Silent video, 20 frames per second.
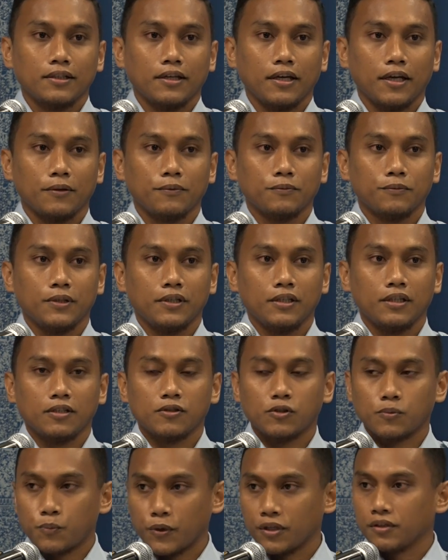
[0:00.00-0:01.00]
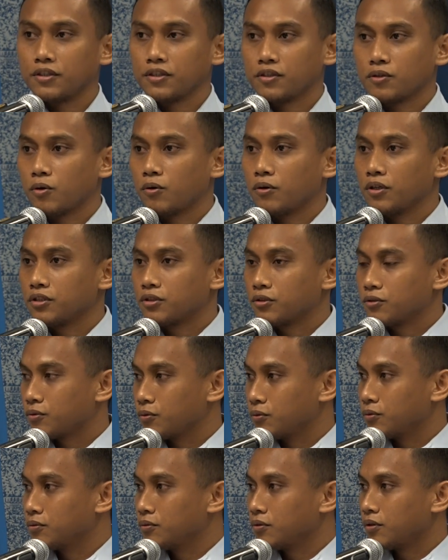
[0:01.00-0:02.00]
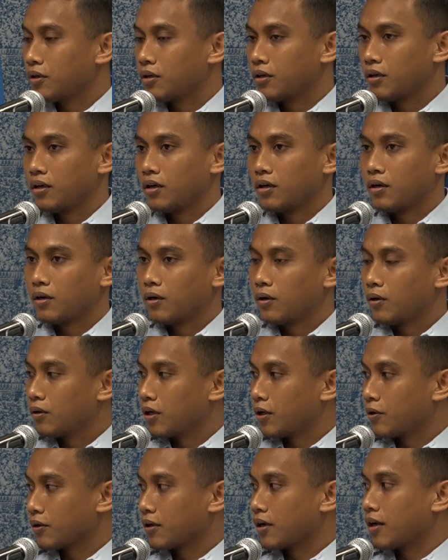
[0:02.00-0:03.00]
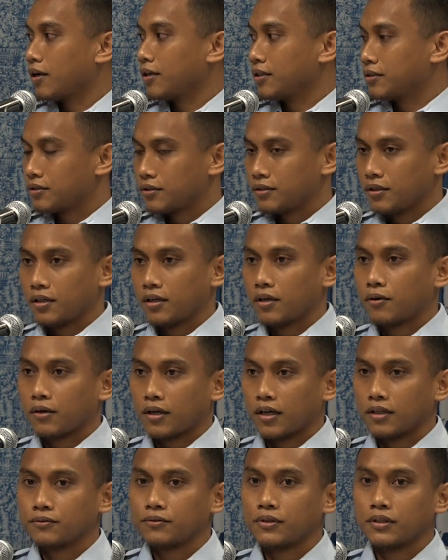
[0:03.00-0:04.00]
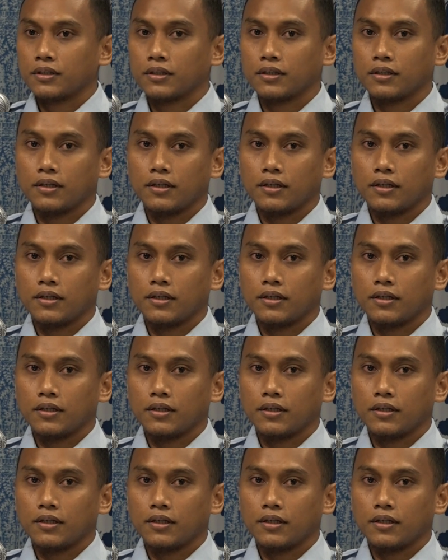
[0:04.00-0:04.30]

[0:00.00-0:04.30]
and we spread this knowledge to all our colleagues in our country.